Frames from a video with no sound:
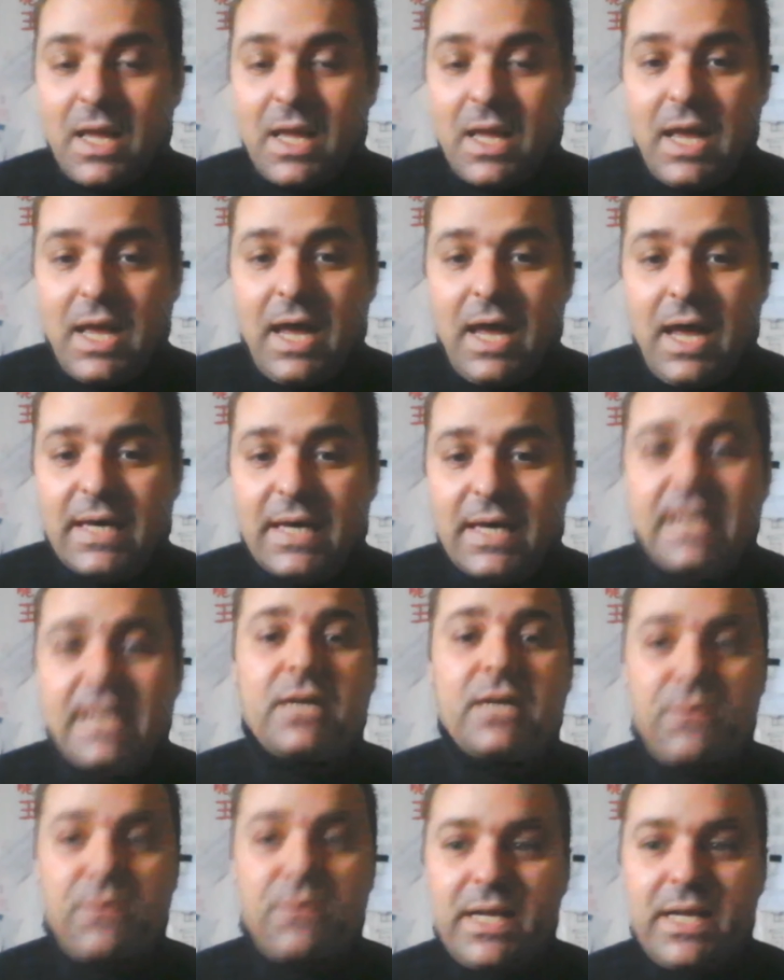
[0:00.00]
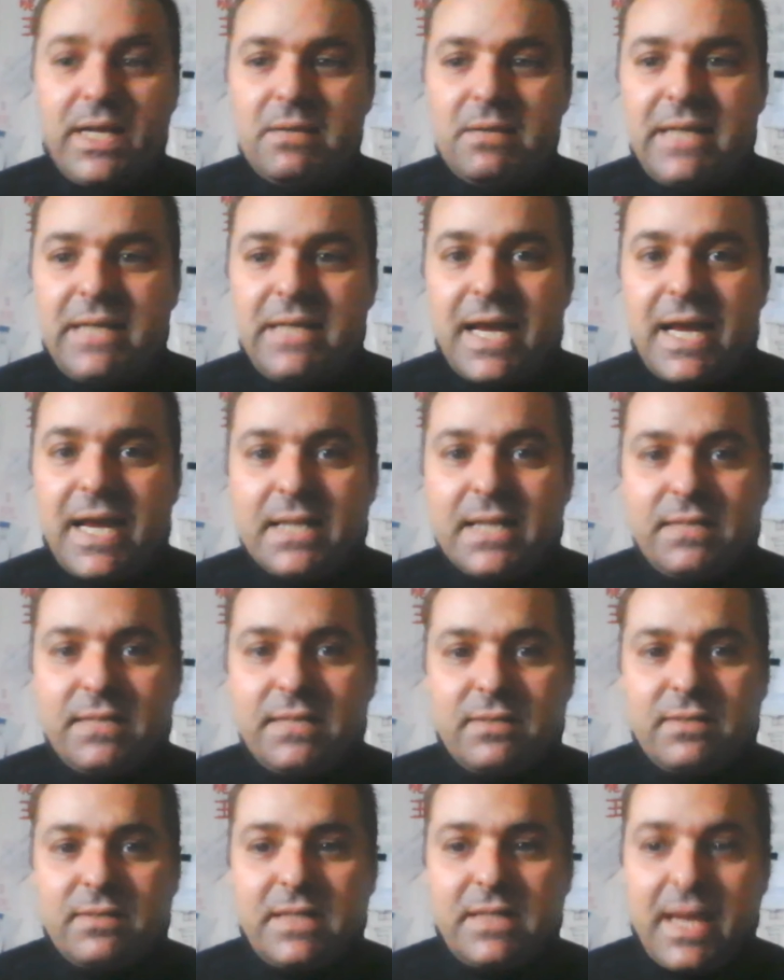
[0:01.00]
I can agree
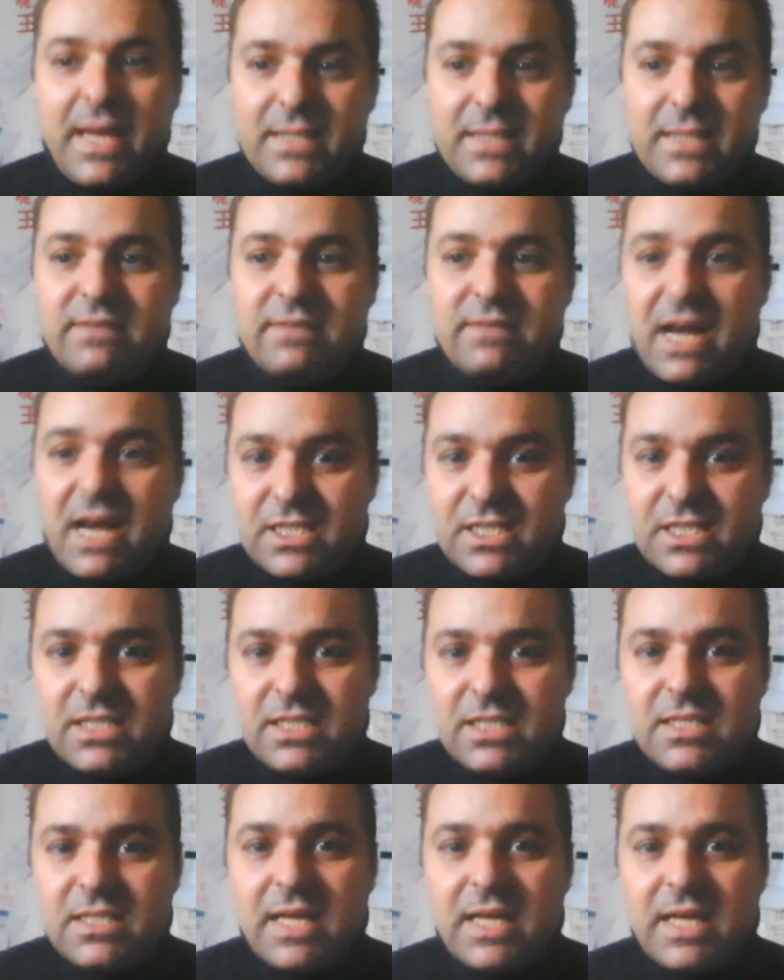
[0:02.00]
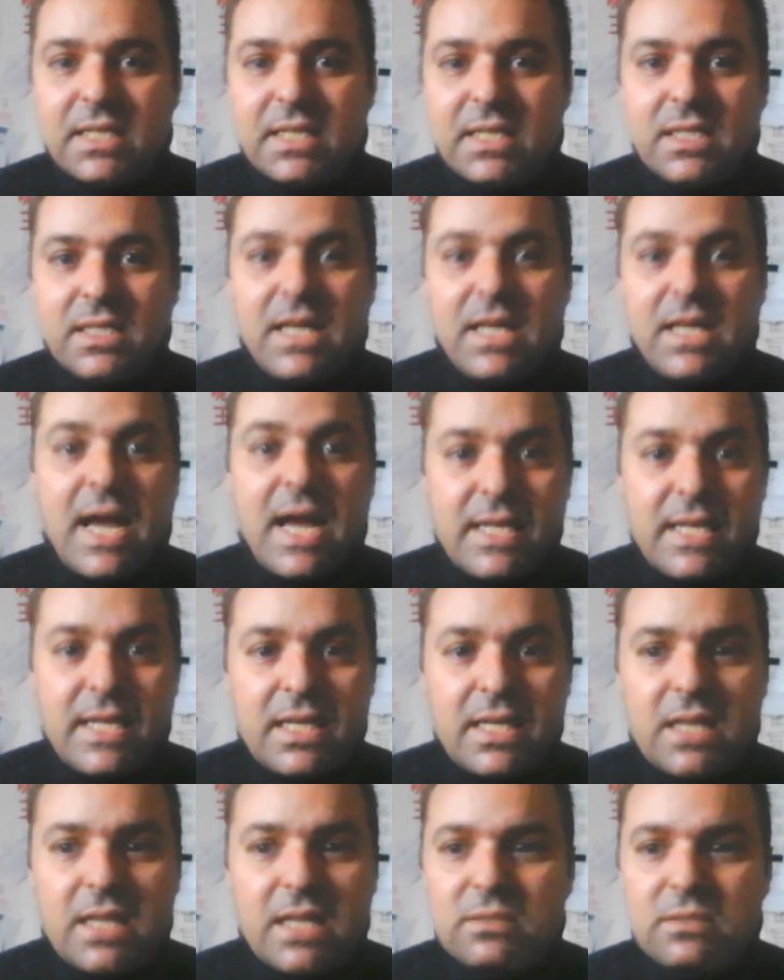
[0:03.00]
negative actions like
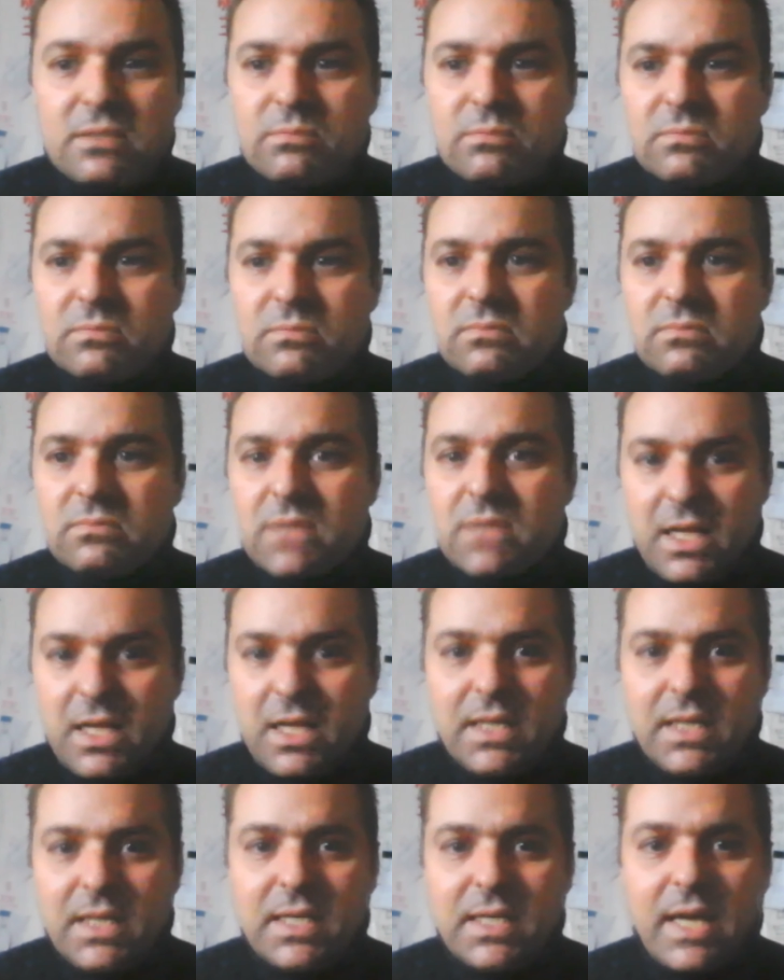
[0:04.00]
lying and killing